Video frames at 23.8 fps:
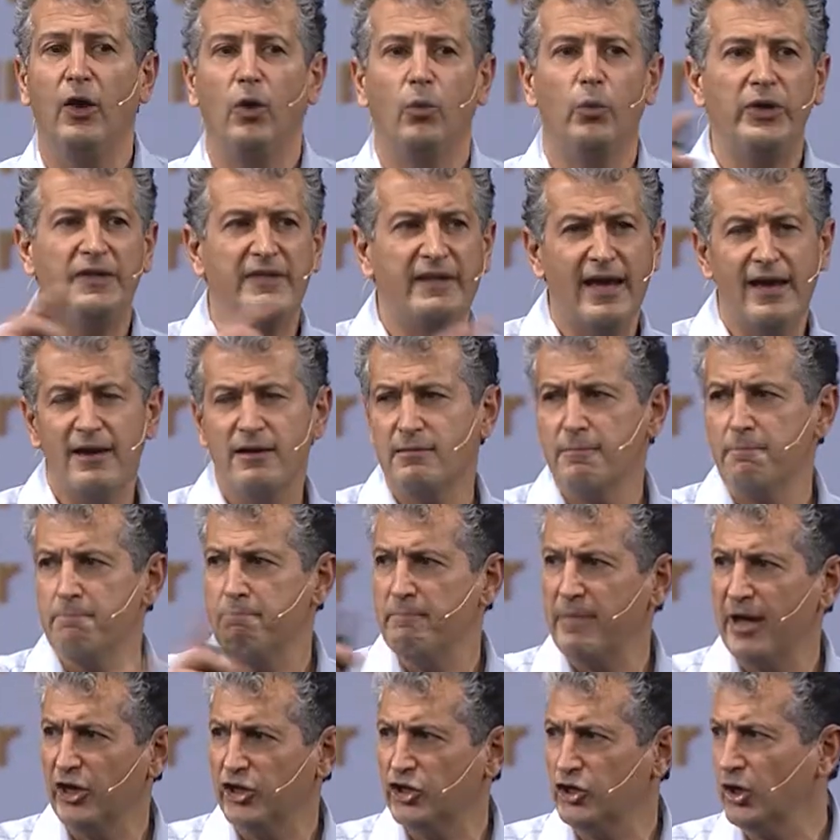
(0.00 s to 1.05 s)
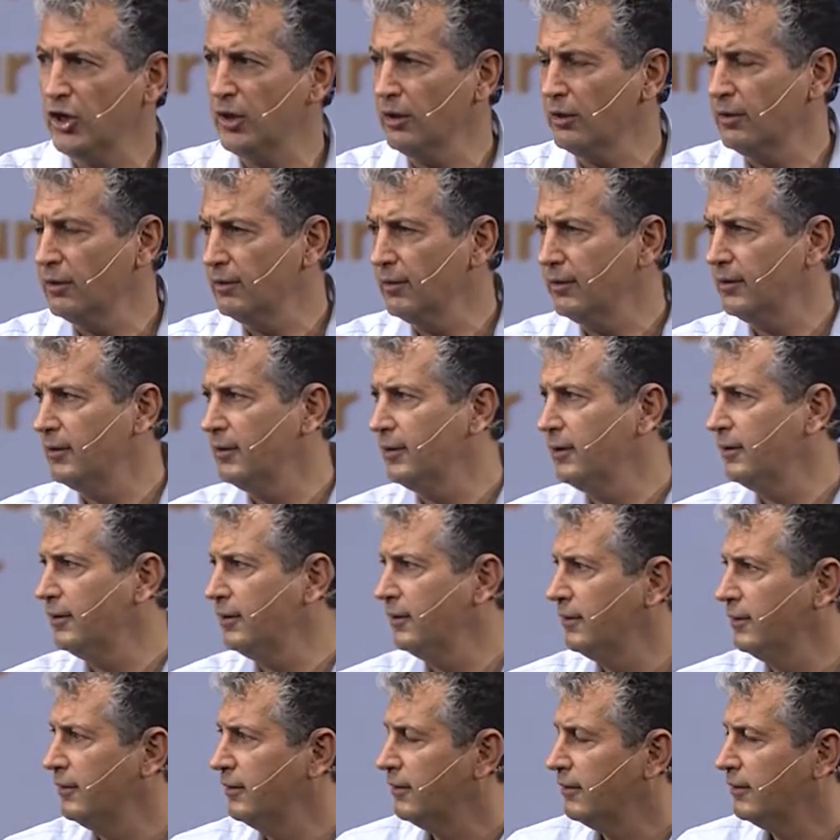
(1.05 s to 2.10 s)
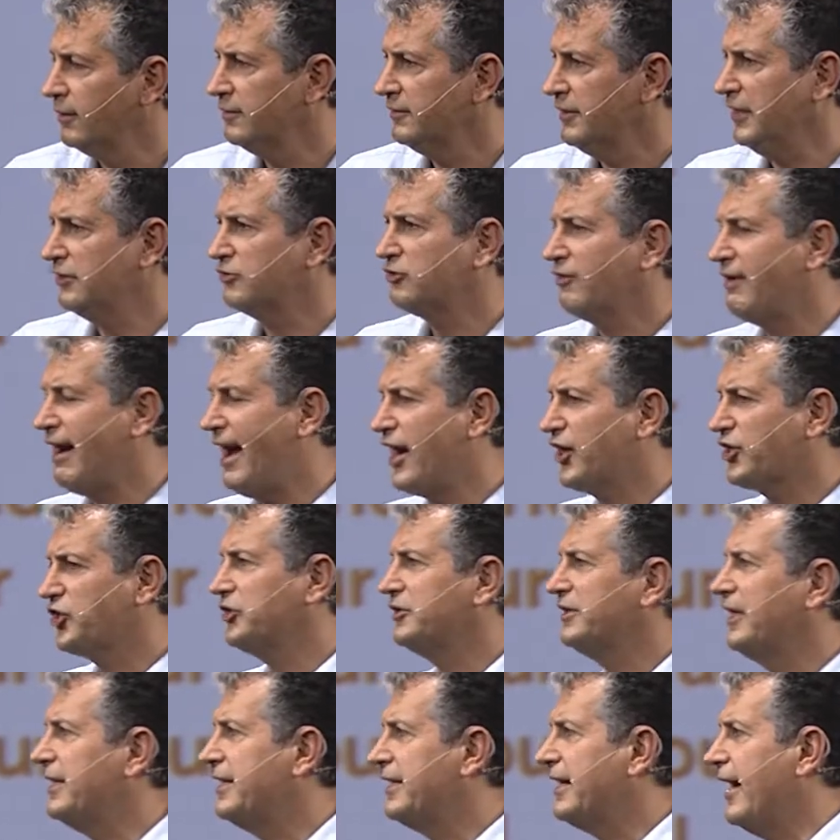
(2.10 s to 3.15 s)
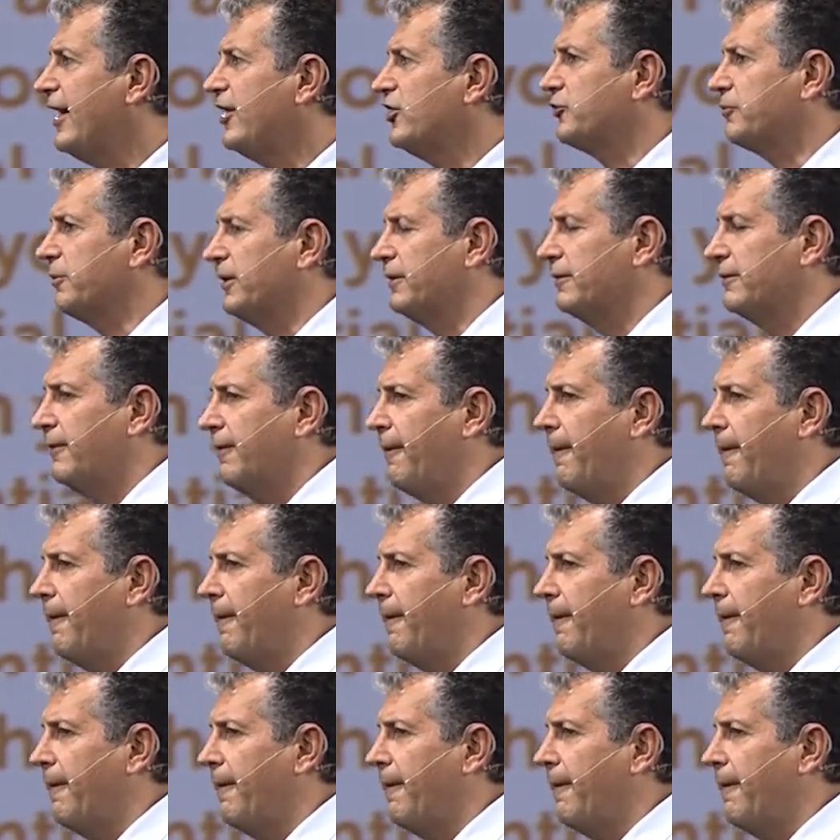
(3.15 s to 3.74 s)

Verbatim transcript: We then measure the interaction, the engagement.